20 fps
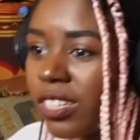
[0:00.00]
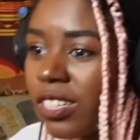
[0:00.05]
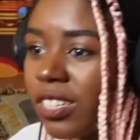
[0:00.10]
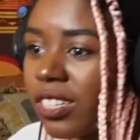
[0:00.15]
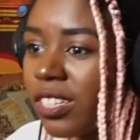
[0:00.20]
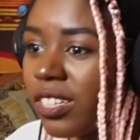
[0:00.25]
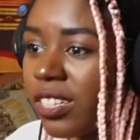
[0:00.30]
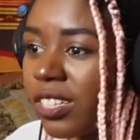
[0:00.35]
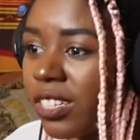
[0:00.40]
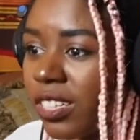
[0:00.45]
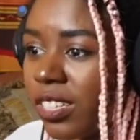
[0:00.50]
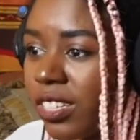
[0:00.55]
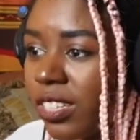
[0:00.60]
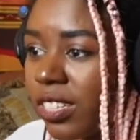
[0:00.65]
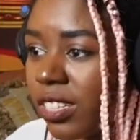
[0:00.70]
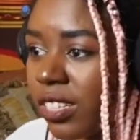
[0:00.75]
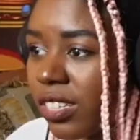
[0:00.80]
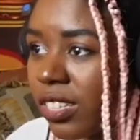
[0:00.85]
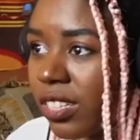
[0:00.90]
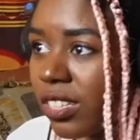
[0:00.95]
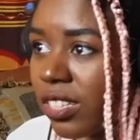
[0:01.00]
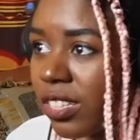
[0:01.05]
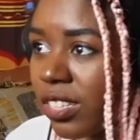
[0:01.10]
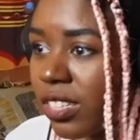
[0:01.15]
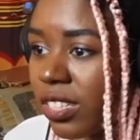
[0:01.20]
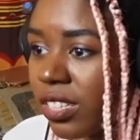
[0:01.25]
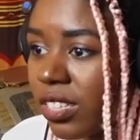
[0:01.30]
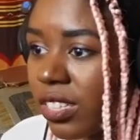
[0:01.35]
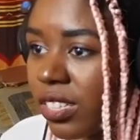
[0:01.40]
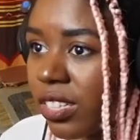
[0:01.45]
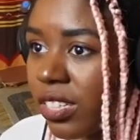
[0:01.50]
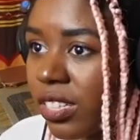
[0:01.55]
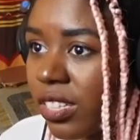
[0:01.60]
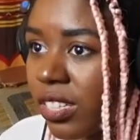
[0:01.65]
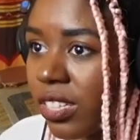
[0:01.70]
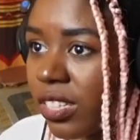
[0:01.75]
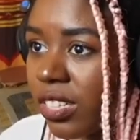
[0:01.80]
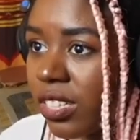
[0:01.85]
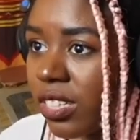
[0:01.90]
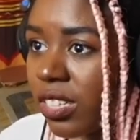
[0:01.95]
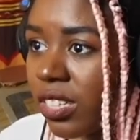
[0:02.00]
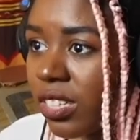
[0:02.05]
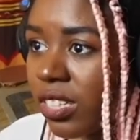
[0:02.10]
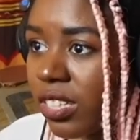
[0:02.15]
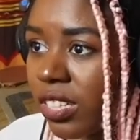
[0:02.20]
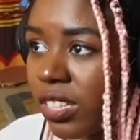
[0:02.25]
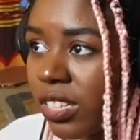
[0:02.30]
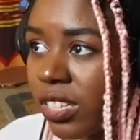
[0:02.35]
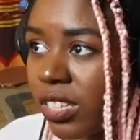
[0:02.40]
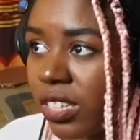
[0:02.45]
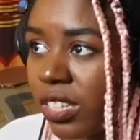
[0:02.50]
This person isn't speaking.